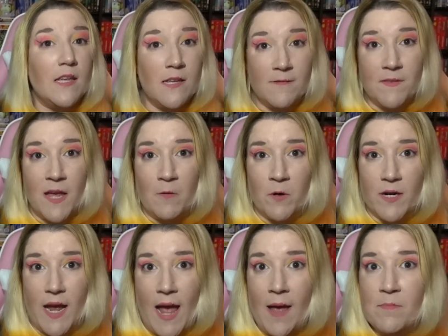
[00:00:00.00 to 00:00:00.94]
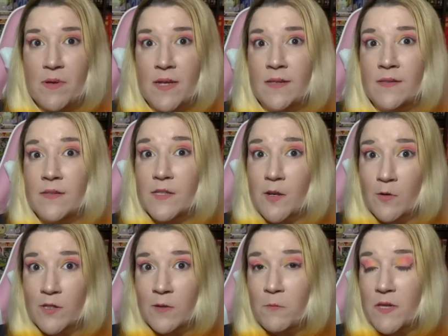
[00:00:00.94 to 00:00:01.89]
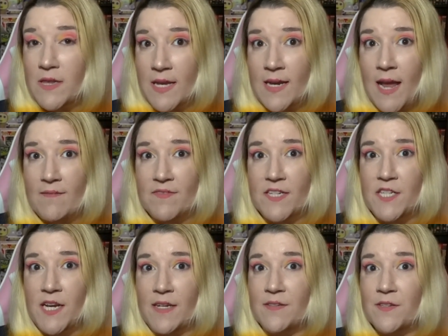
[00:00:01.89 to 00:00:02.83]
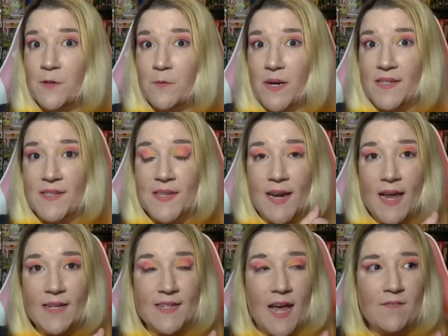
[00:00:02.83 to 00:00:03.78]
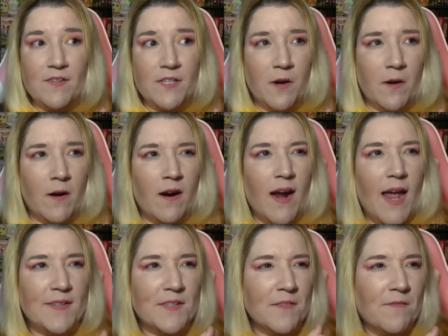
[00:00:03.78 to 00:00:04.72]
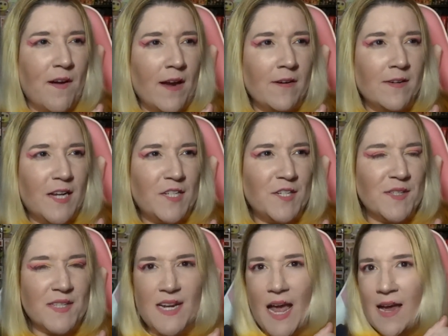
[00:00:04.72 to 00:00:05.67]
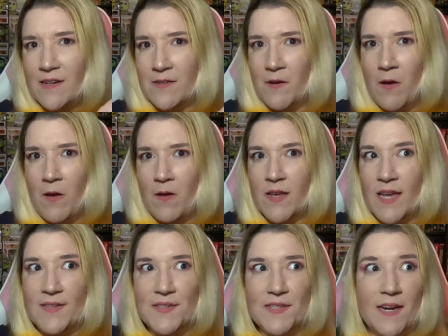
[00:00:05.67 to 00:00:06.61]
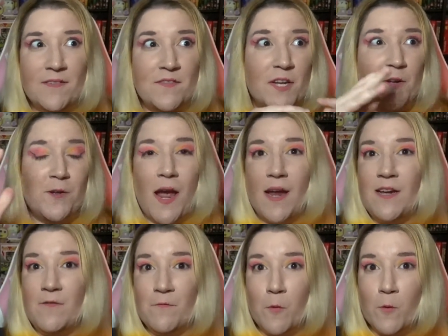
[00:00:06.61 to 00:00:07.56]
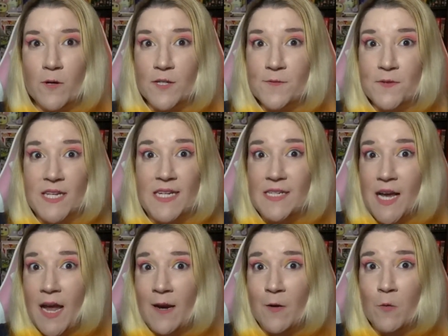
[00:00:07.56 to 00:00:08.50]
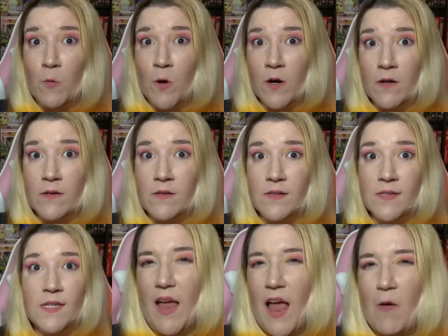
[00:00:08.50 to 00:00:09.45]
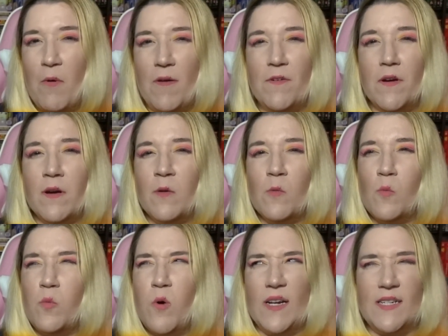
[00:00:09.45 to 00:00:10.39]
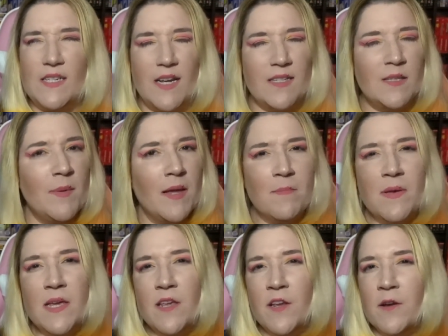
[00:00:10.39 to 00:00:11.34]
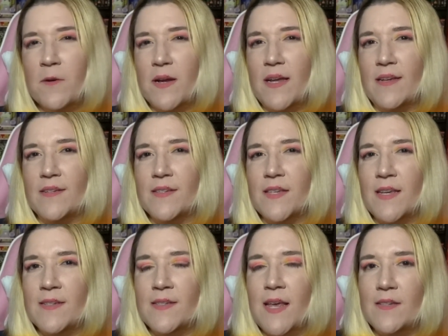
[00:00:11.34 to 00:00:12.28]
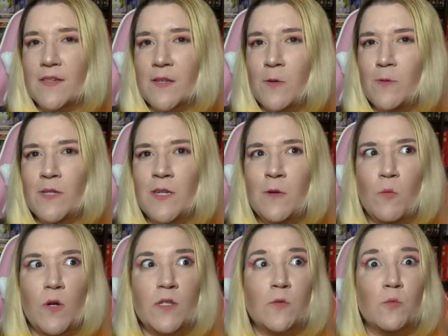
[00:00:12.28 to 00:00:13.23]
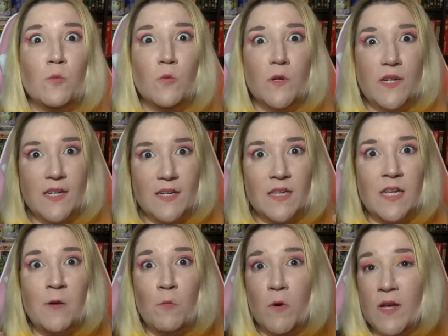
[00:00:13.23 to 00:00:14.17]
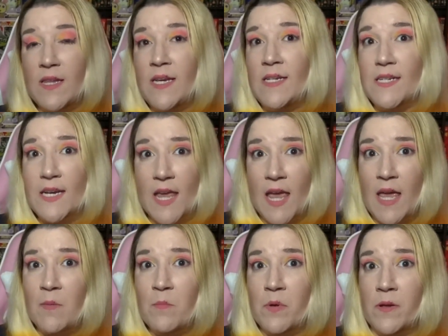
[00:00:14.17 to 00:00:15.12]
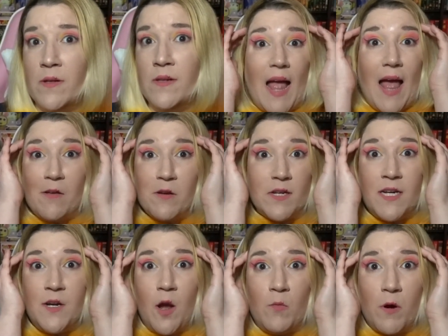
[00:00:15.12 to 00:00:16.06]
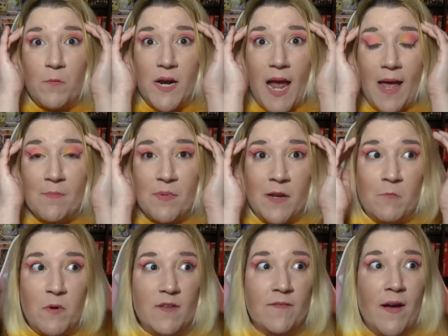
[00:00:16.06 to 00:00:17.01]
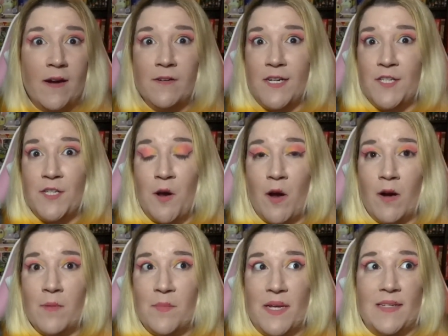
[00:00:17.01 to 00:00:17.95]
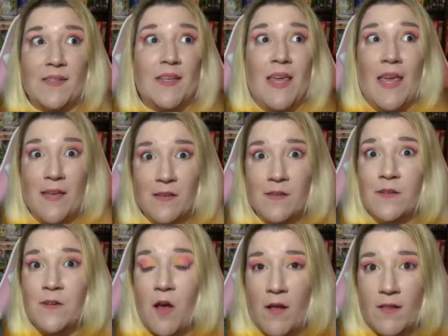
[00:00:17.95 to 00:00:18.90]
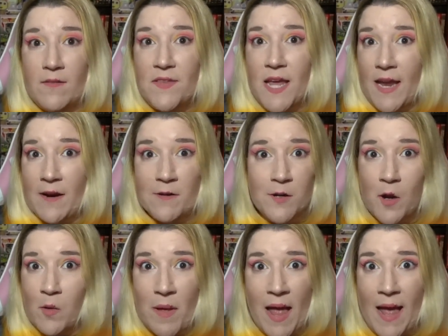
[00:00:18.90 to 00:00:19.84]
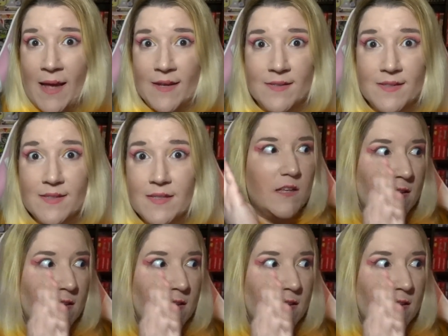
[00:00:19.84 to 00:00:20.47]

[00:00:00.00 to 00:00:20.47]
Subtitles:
If that were to happen, Sozin would then have the chance to raise the next Avatar as the Fire Nation's attack dog instead of a uniting force for the entire world. However, what does make me curious is that Sozin was really willing to gamble. How could he know what would happen when the Fire Nation armies killed all of the air nomads?